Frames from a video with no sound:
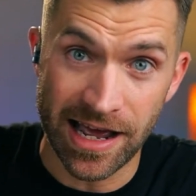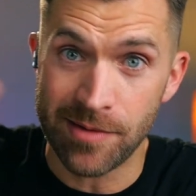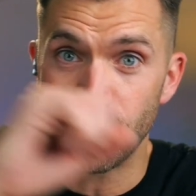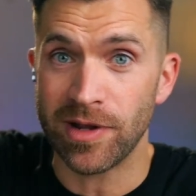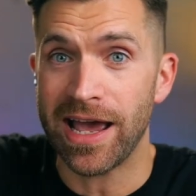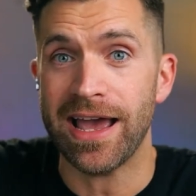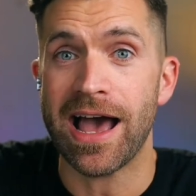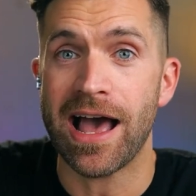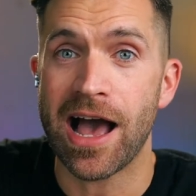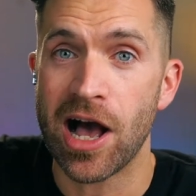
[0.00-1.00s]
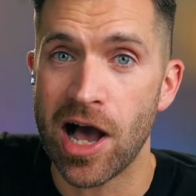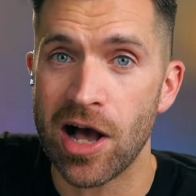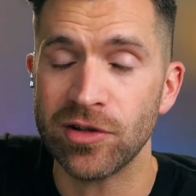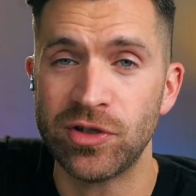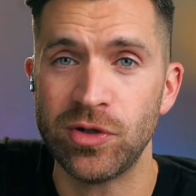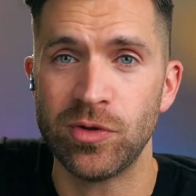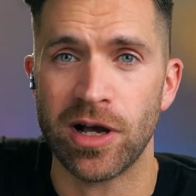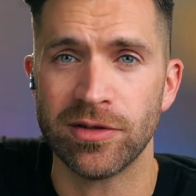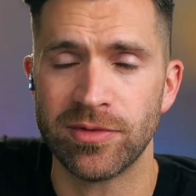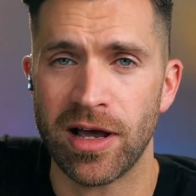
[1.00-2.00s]

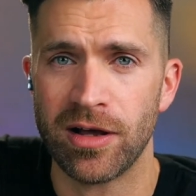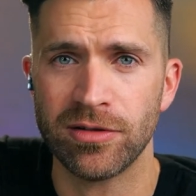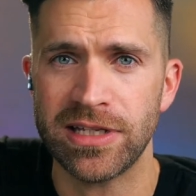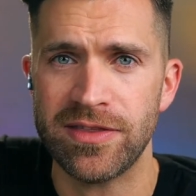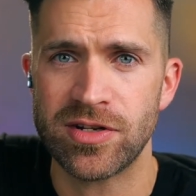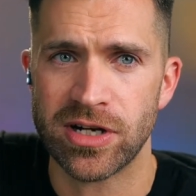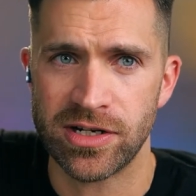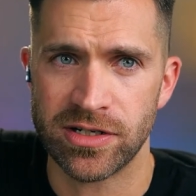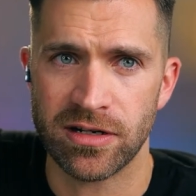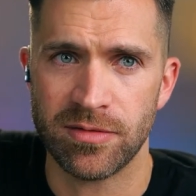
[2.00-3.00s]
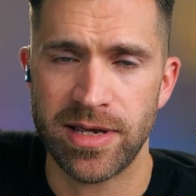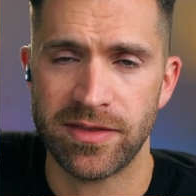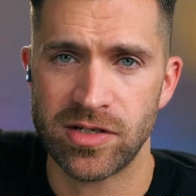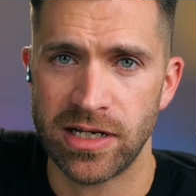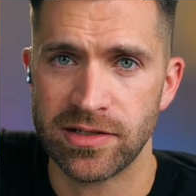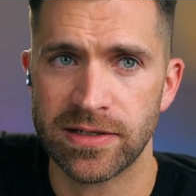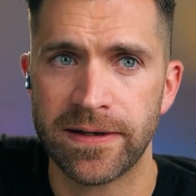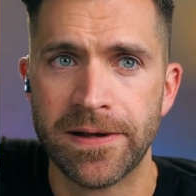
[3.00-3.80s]
I'll lead the charge here. I'll make the change.